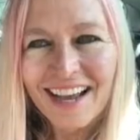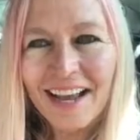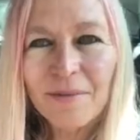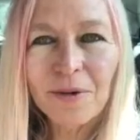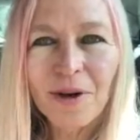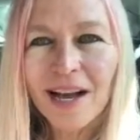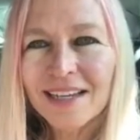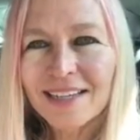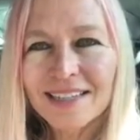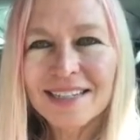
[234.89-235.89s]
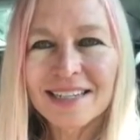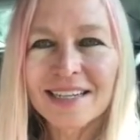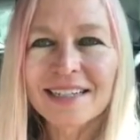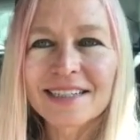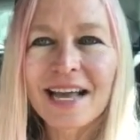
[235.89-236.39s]
I have miraculous
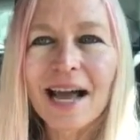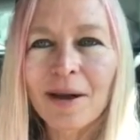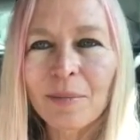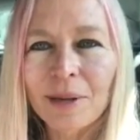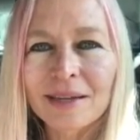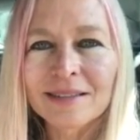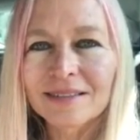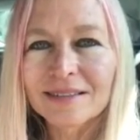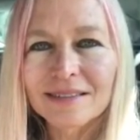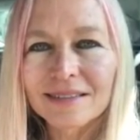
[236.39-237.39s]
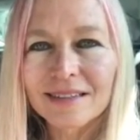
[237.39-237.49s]
things happen,